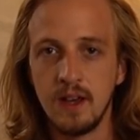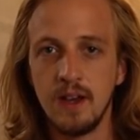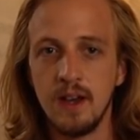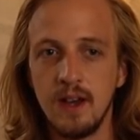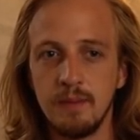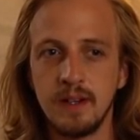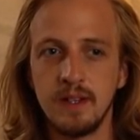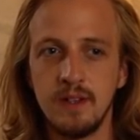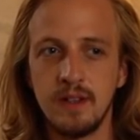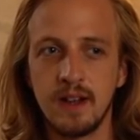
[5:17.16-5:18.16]

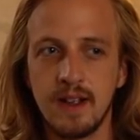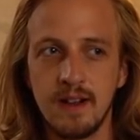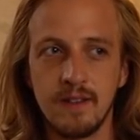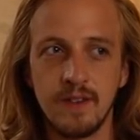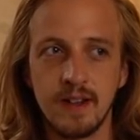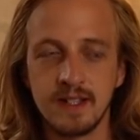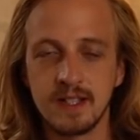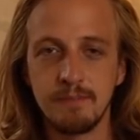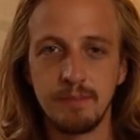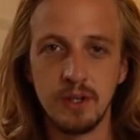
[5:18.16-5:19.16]
And that kind of like
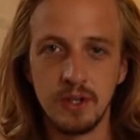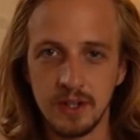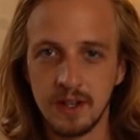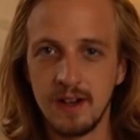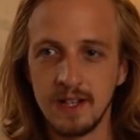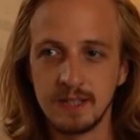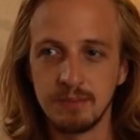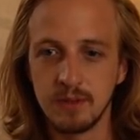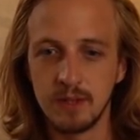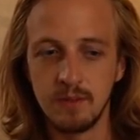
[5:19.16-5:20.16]
is the blurred lines
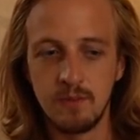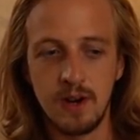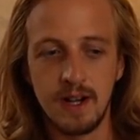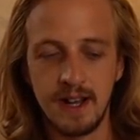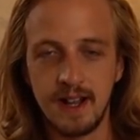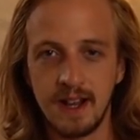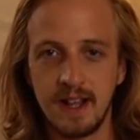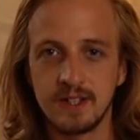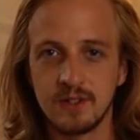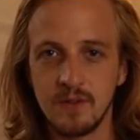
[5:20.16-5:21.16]
between wide angle
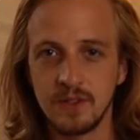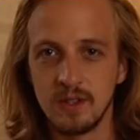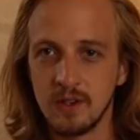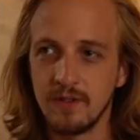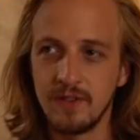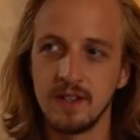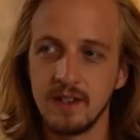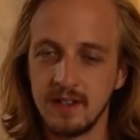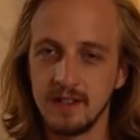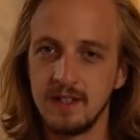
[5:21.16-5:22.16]

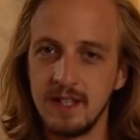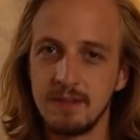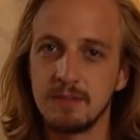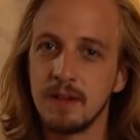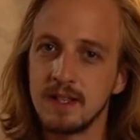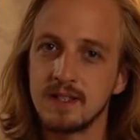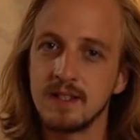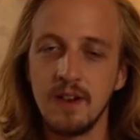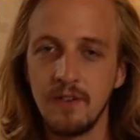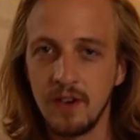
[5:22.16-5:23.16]
astrophotography and deep space
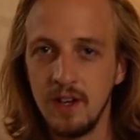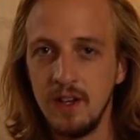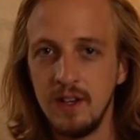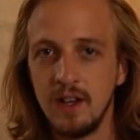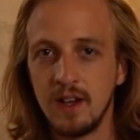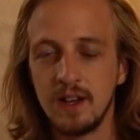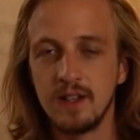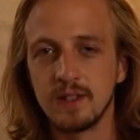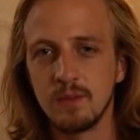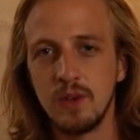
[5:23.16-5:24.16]
stuff.
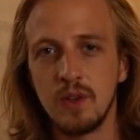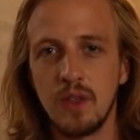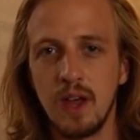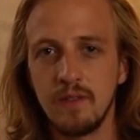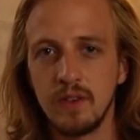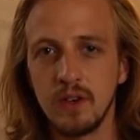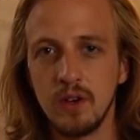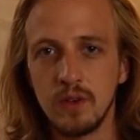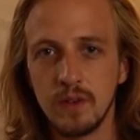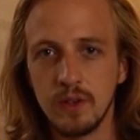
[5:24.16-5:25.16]
So worth having a
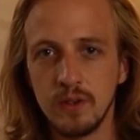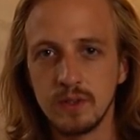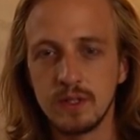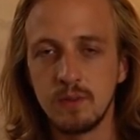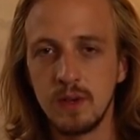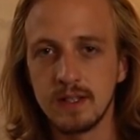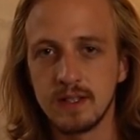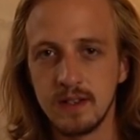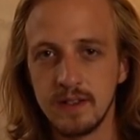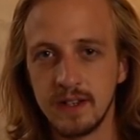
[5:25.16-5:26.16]
go at those while
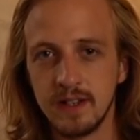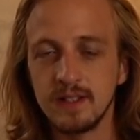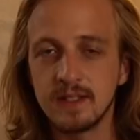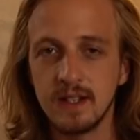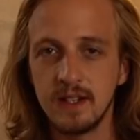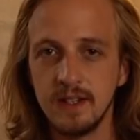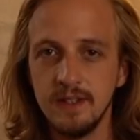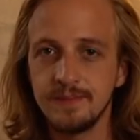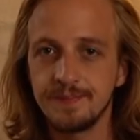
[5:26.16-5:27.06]
still in the night sky.